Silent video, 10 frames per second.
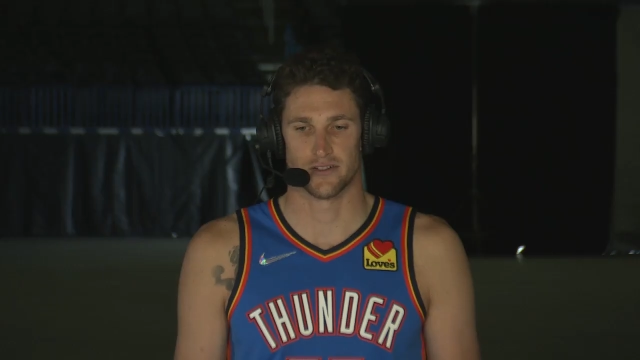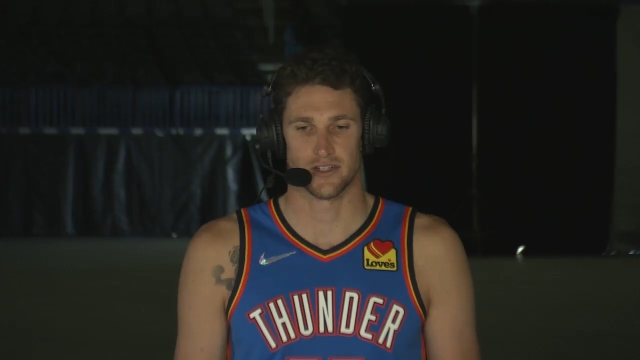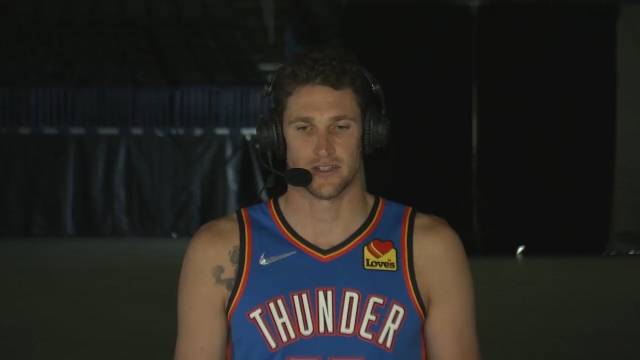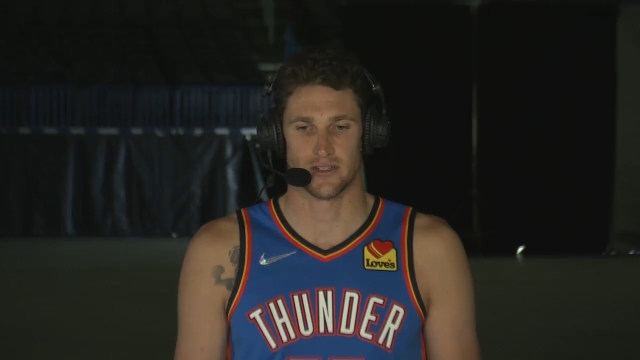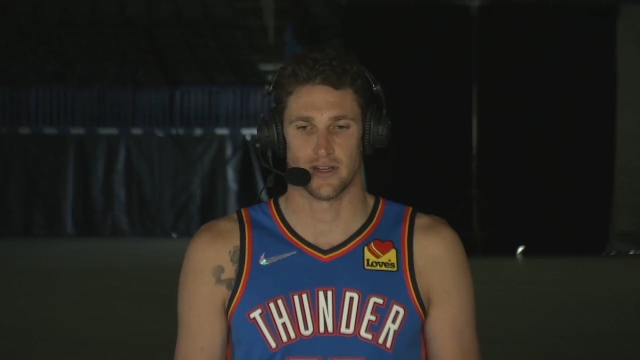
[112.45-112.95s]

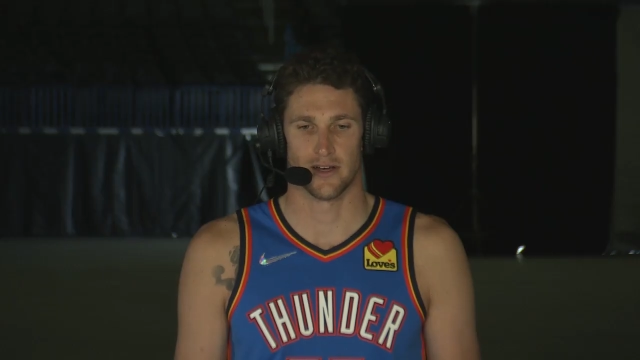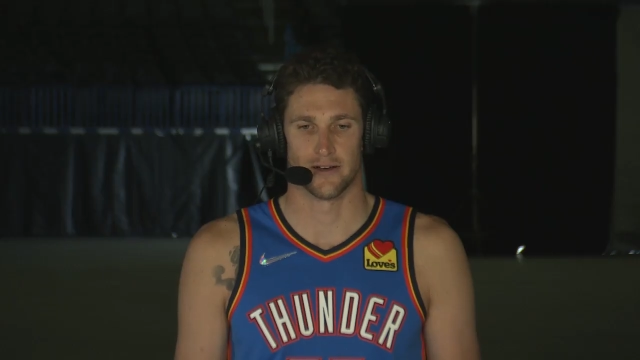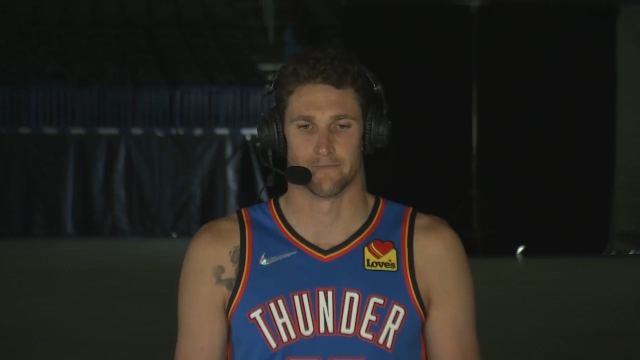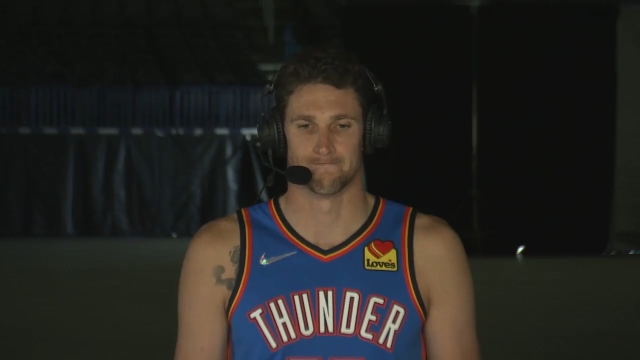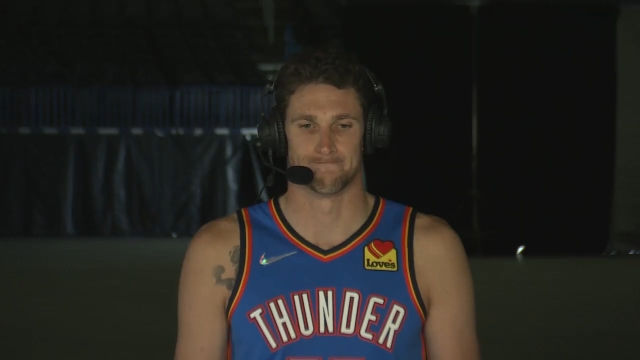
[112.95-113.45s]
just,
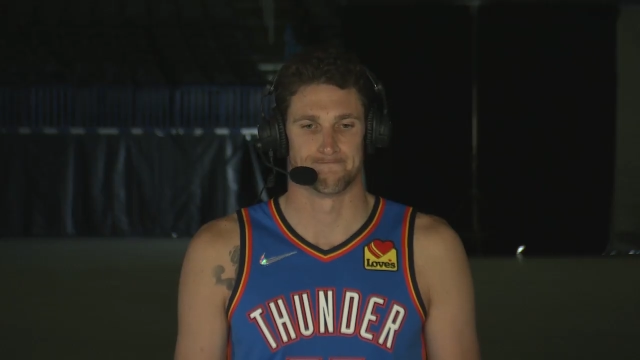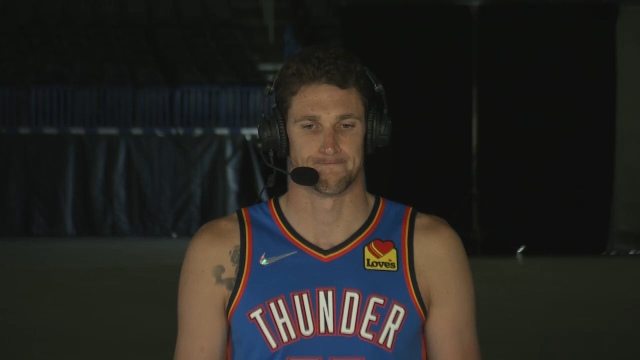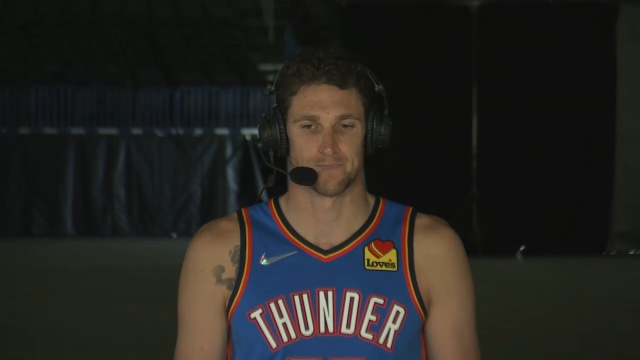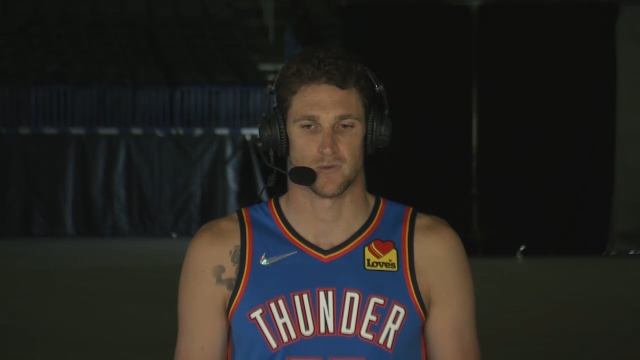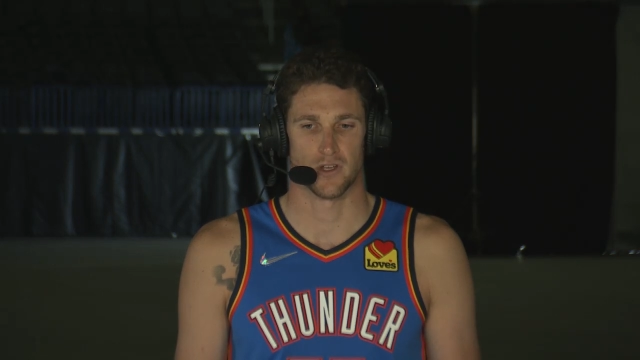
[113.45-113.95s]

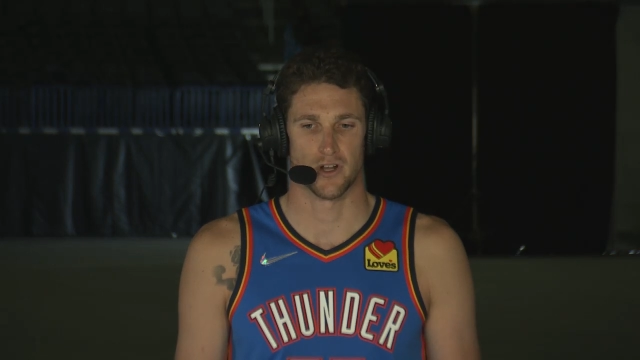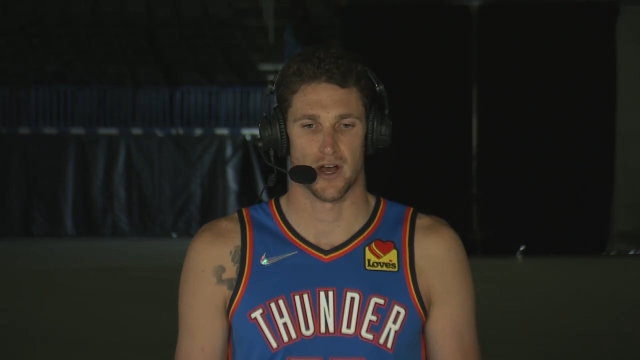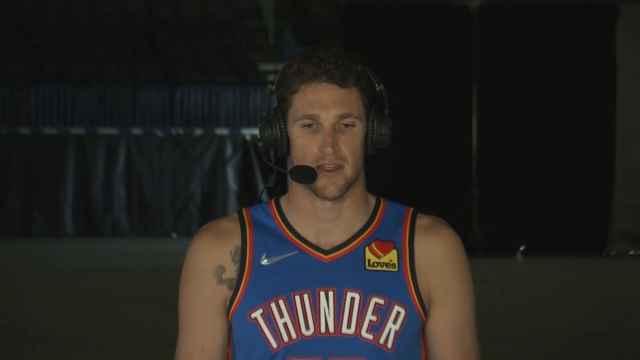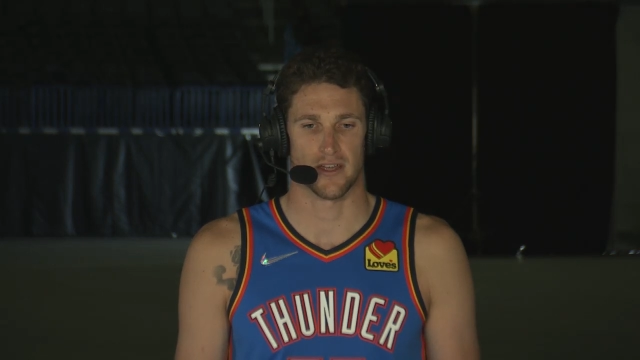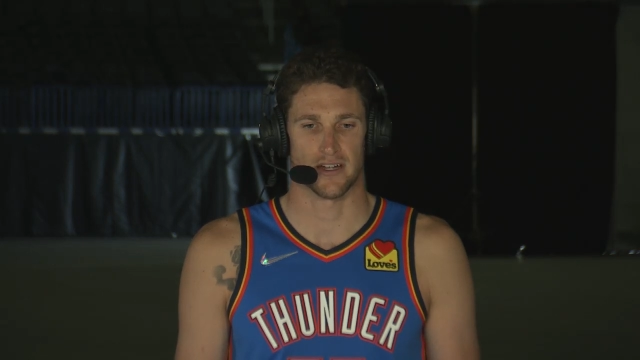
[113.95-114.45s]

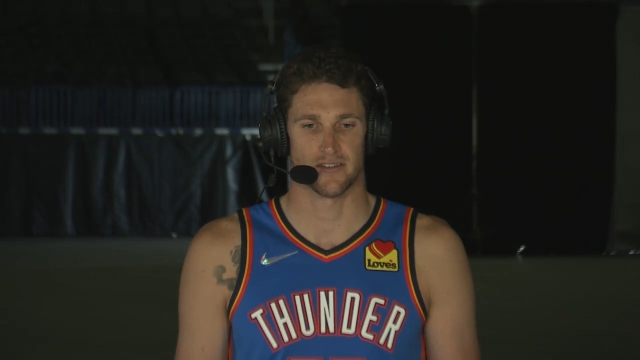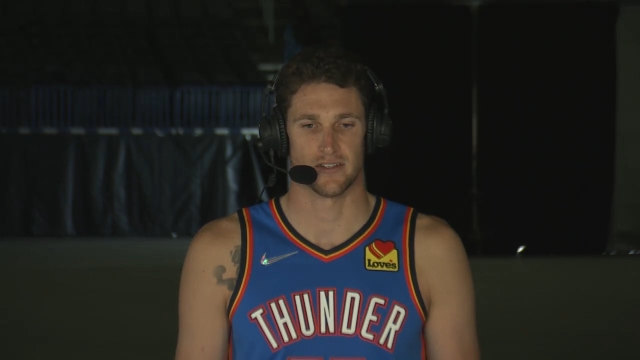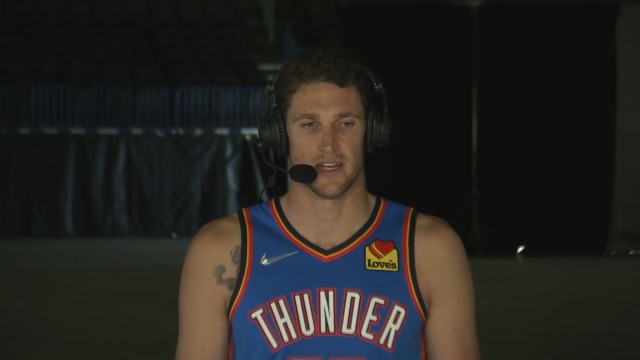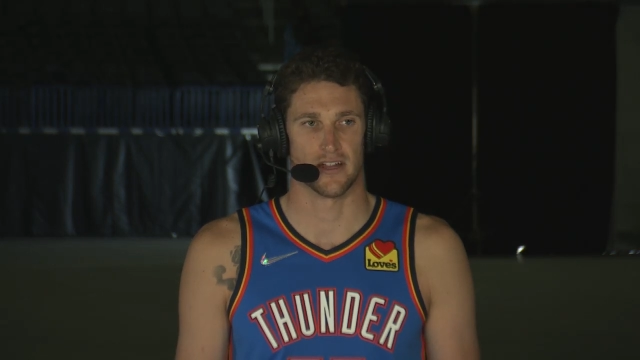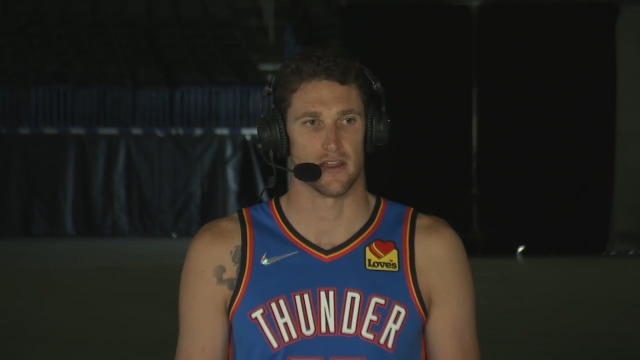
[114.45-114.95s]
I think it's
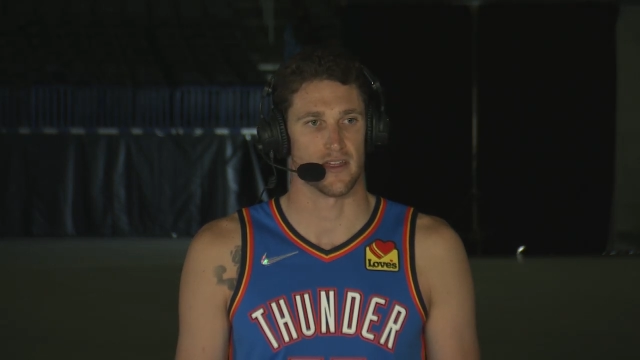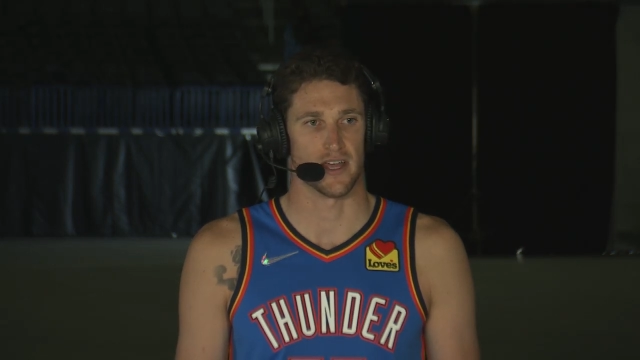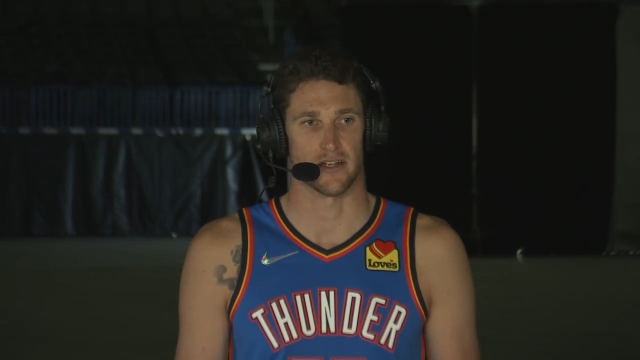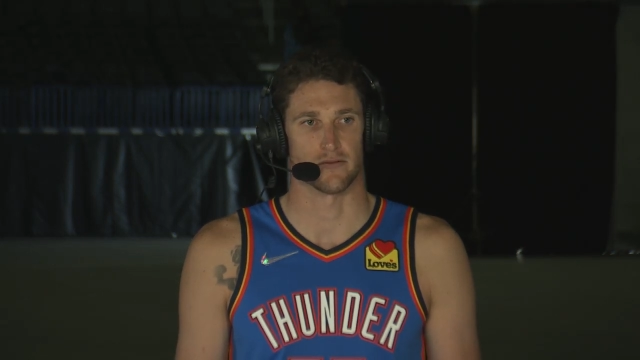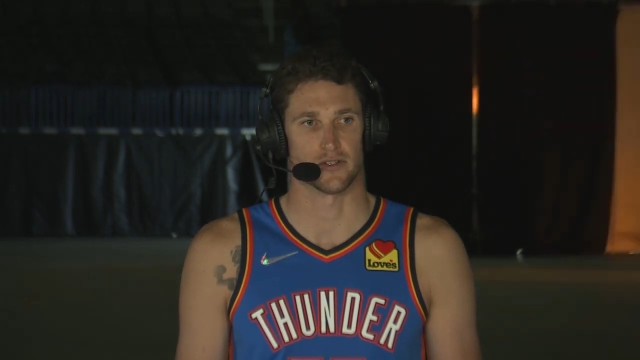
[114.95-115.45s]
a daily thing.